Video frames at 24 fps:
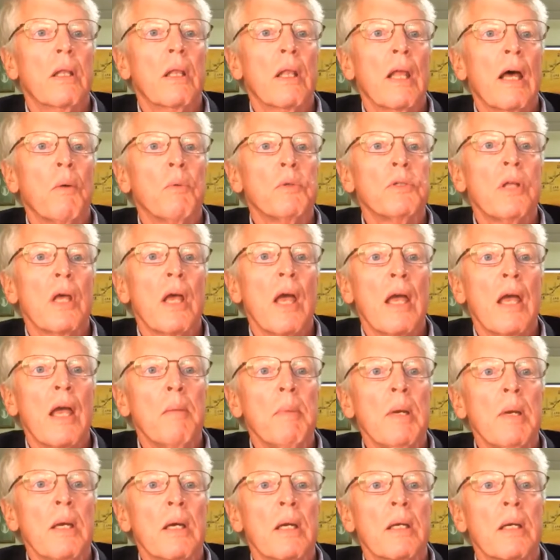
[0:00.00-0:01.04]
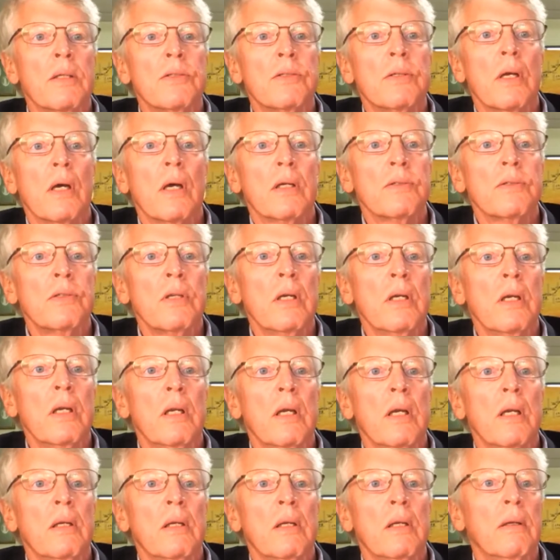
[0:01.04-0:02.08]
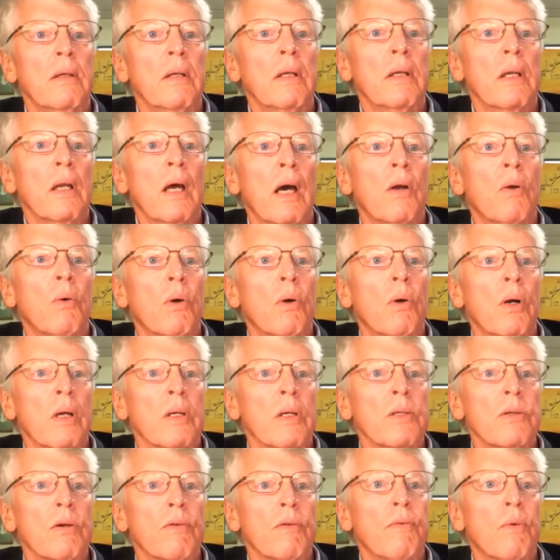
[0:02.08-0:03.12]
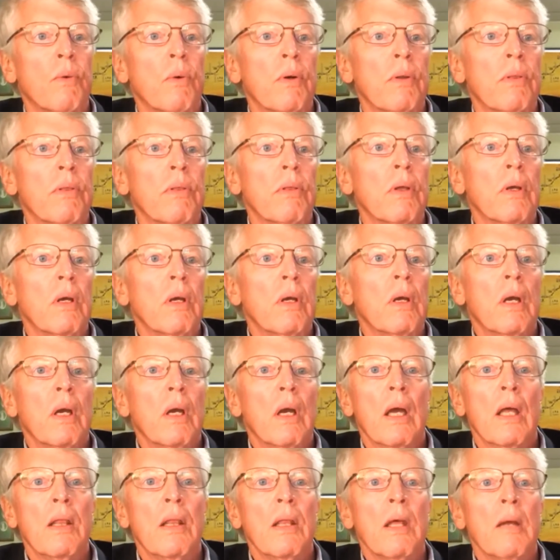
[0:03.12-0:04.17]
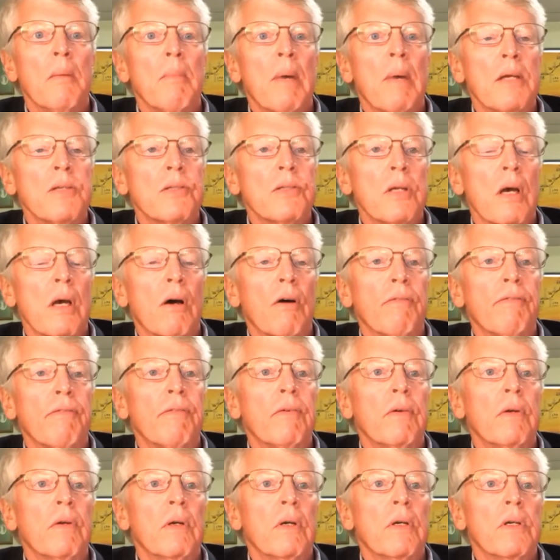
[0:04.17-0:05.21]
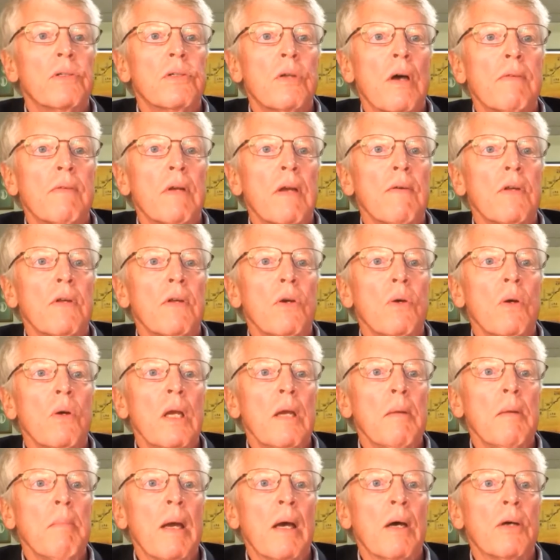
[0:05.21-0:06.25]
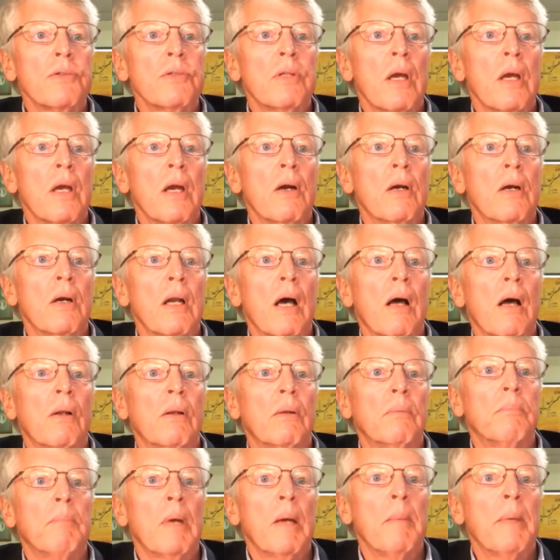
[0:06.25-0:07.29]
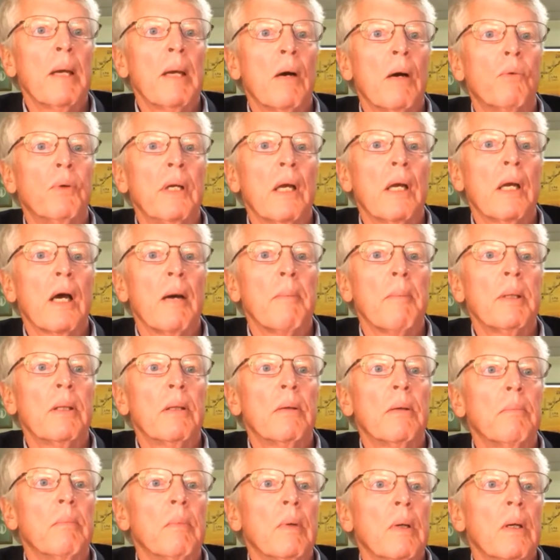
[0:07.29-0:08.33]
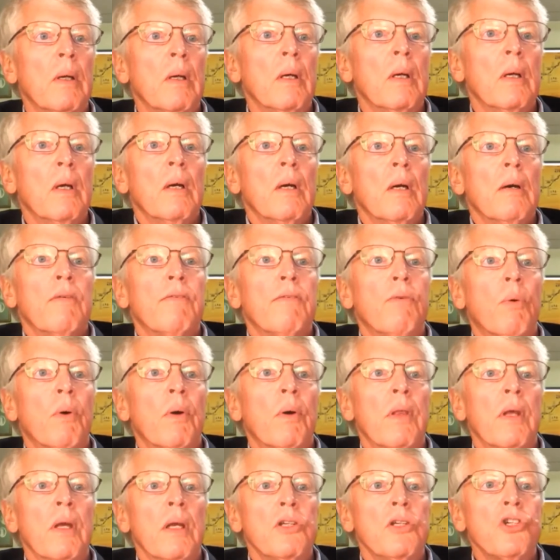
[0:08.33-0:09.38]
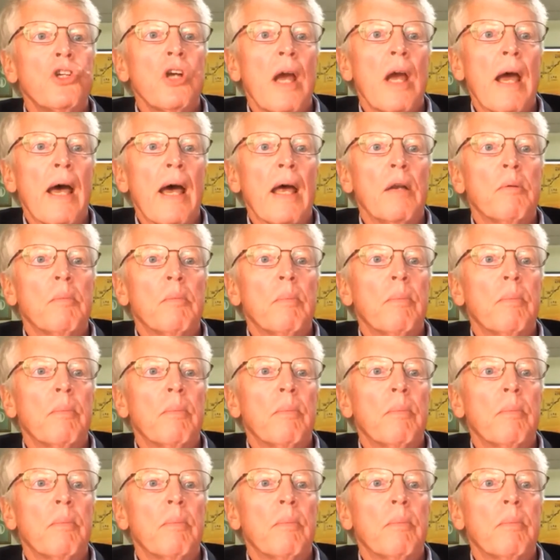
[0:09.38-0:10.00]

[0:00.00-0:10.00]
That was the Amy at CED.org and so forth. And then myself. So I've given you emails there, and maybe I'll recopy them for the chat.